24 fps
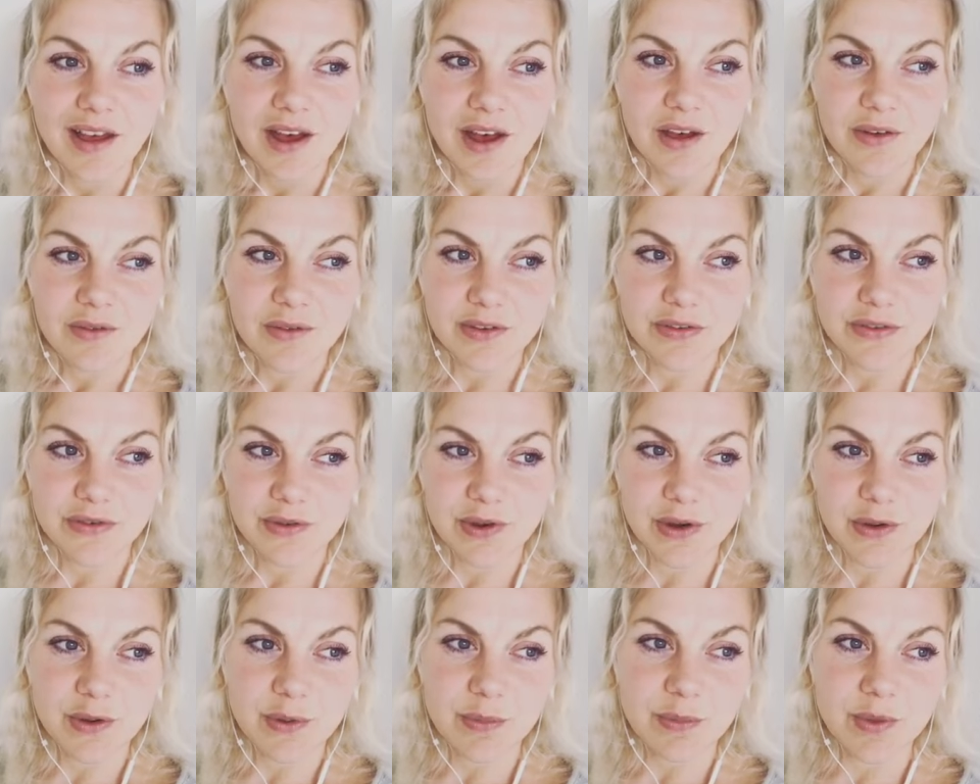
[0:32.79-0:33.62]
was
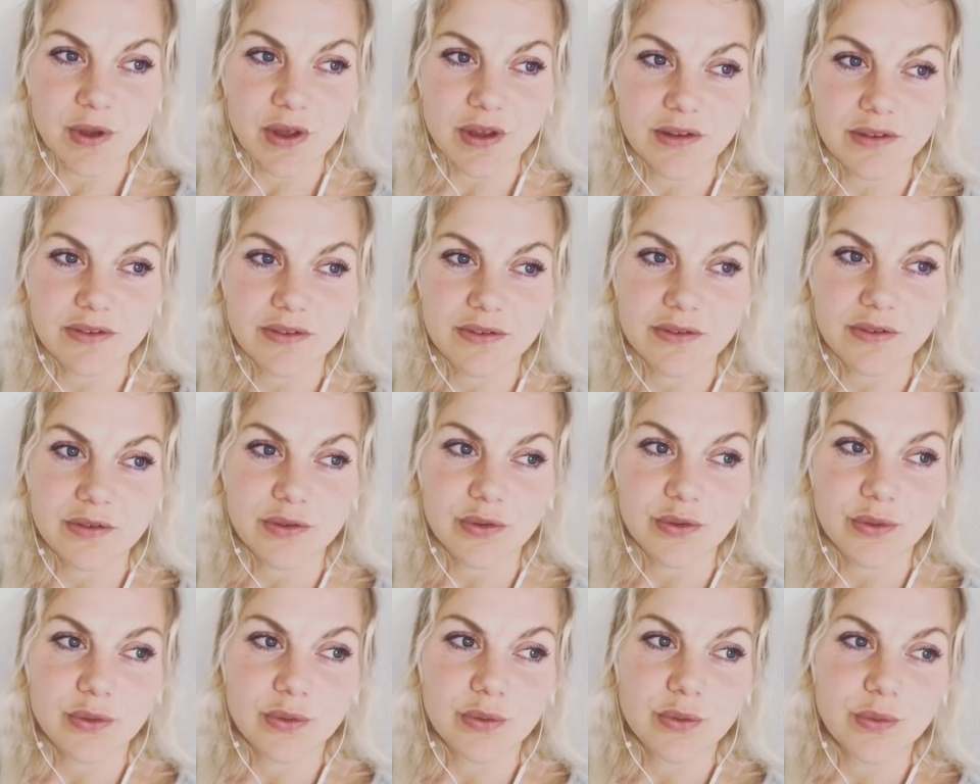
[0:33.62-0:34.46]
very much
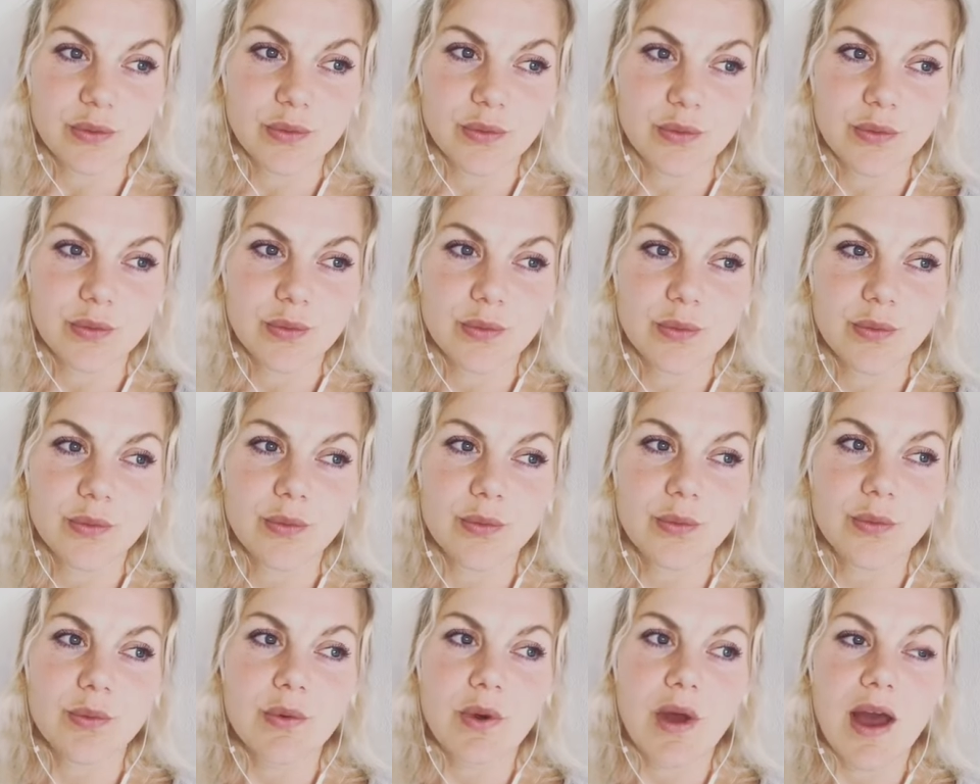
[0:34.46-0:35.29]

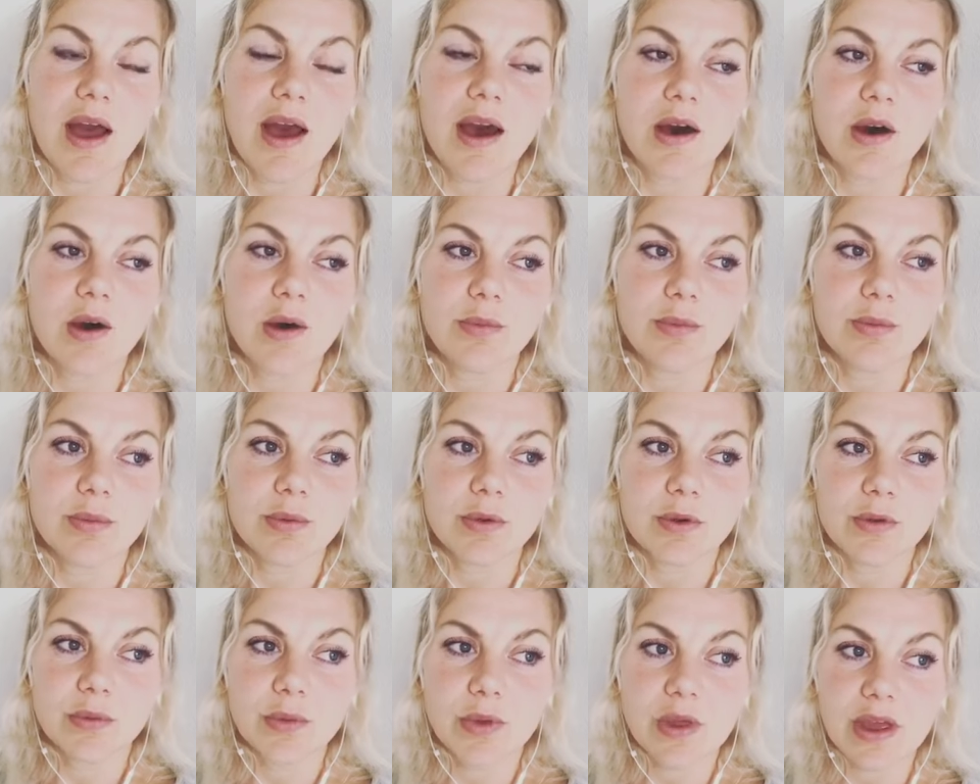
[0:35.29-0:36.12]
to help
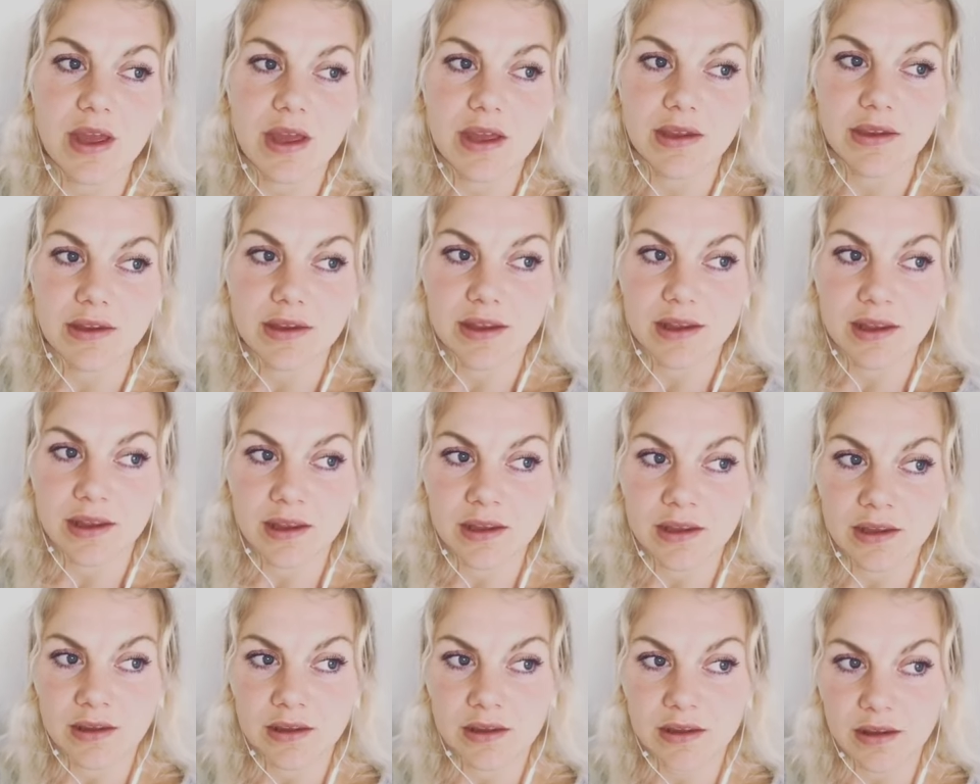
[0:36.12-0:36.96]

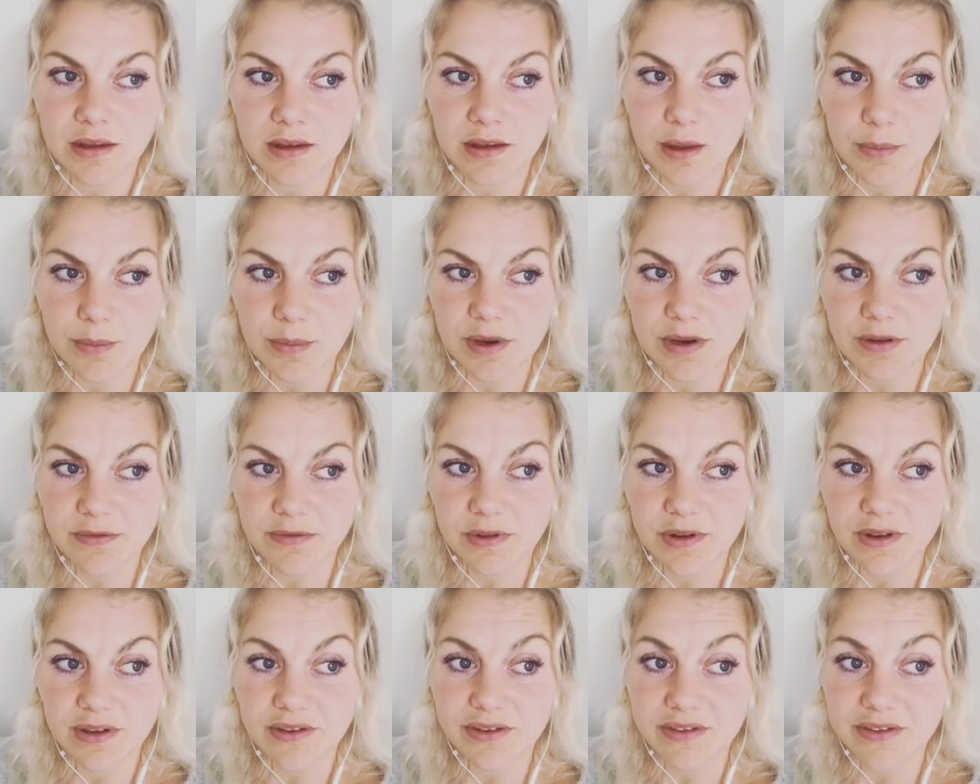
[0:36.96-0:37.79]
creating a bit of
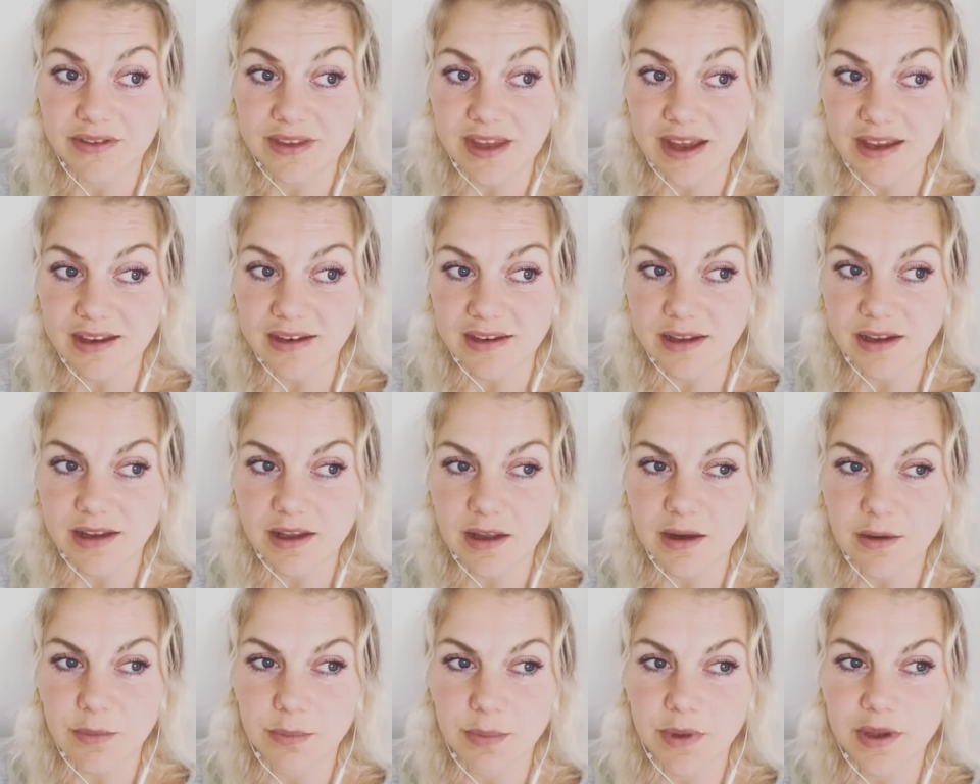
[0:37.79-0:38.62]
understanding and
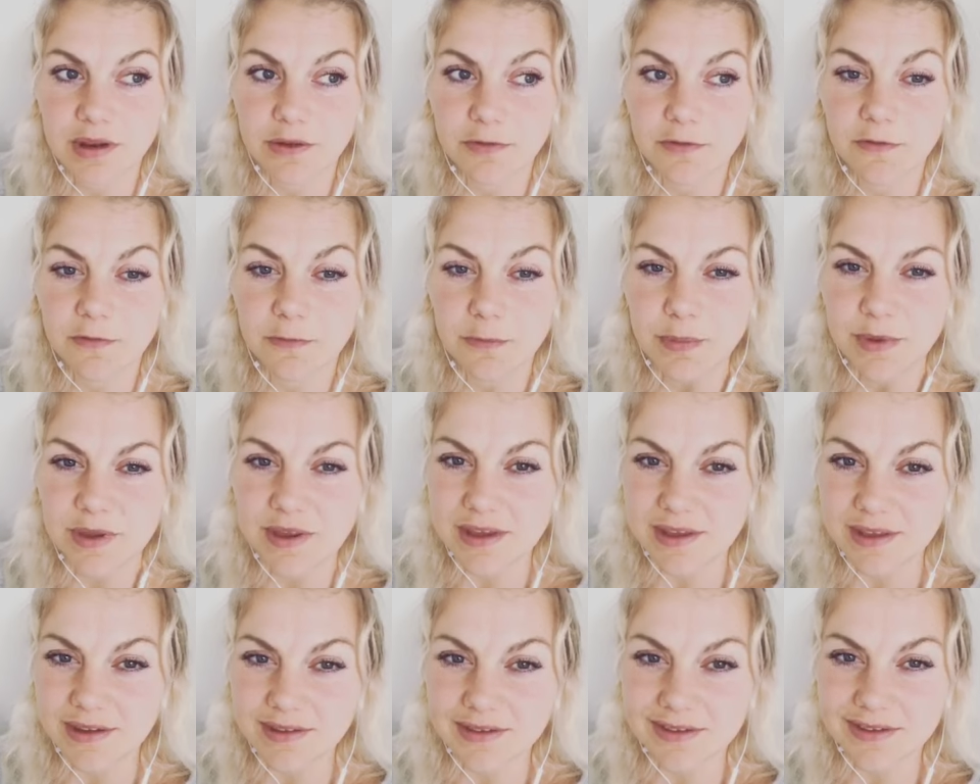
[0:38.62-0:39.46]
a bit of
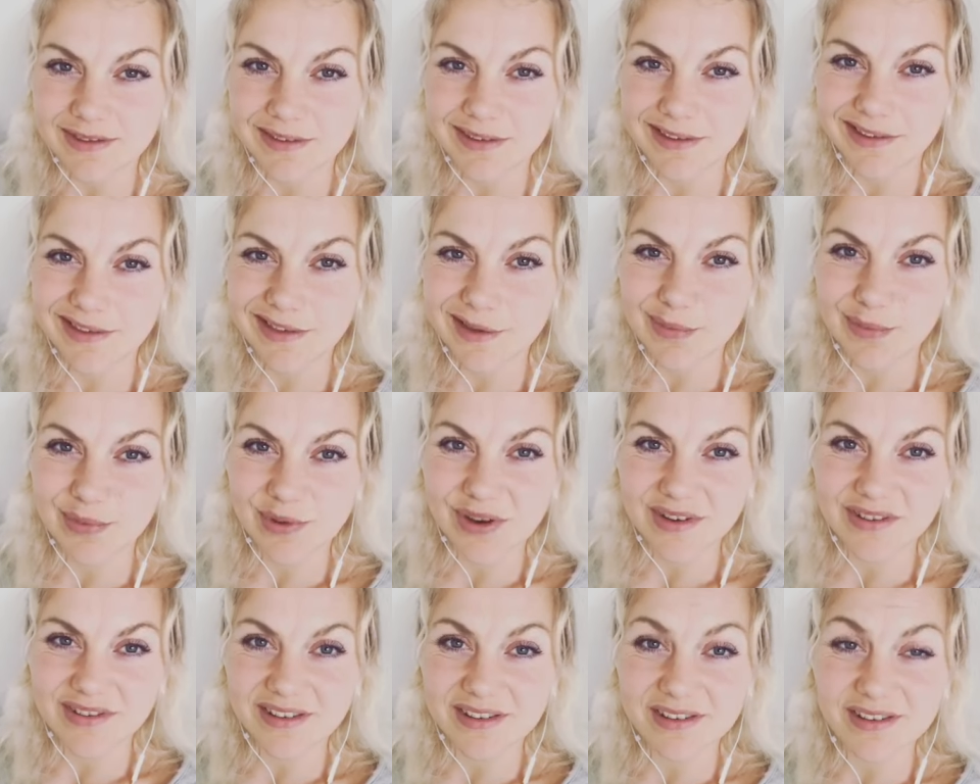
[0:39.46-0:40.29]
peace in the
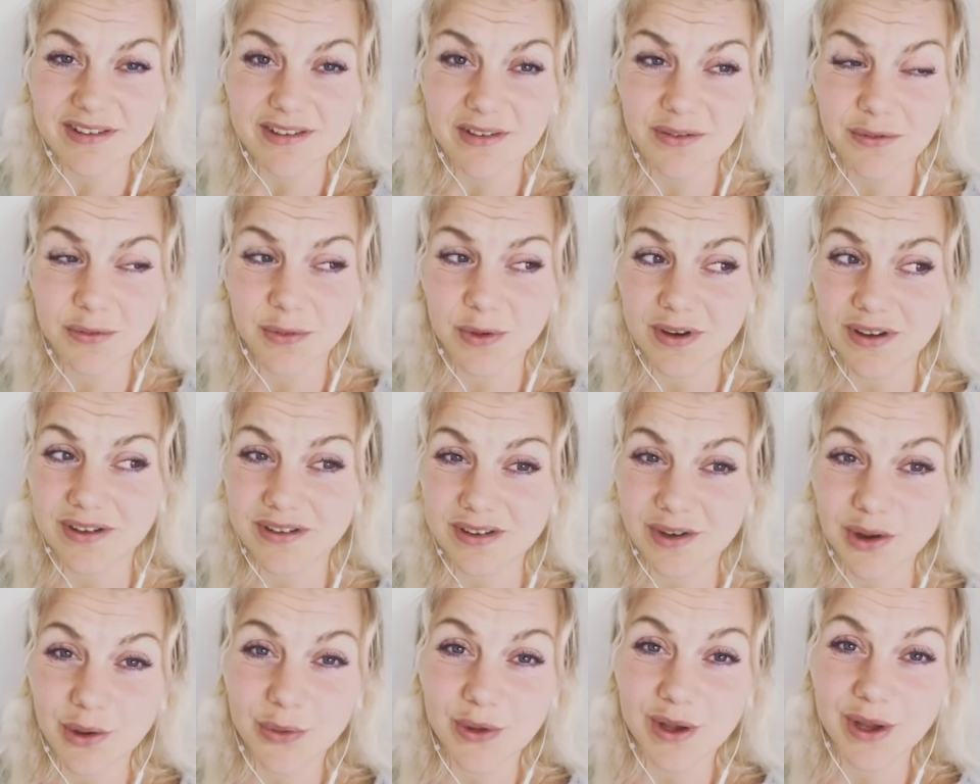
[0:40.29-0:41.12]
process of what is
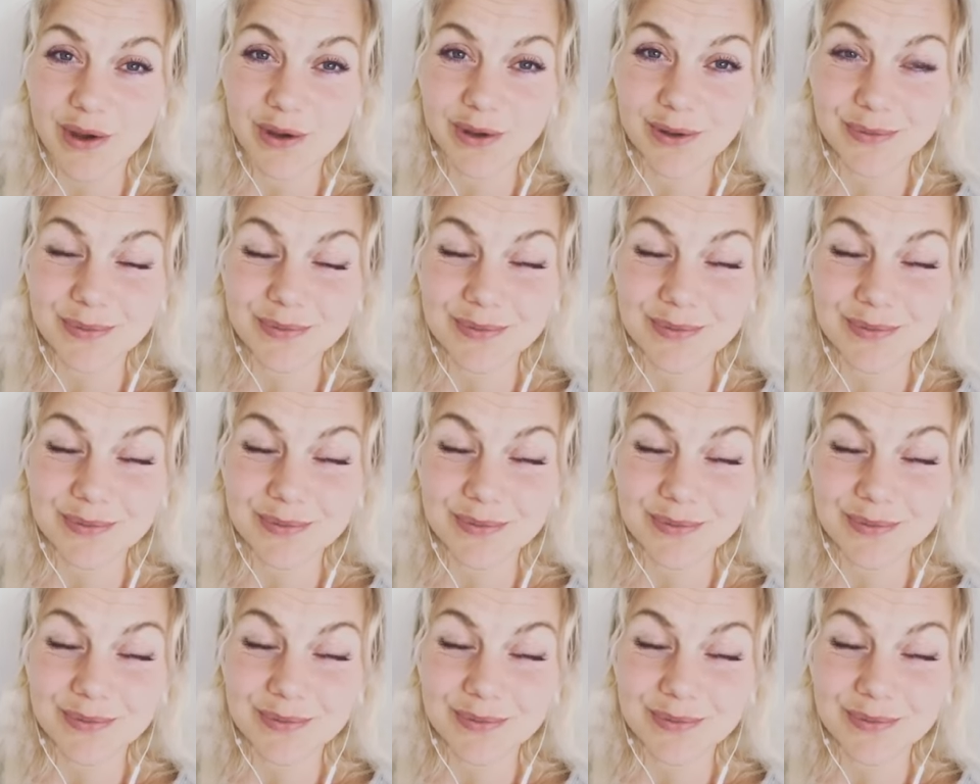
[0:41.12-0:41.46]
going on,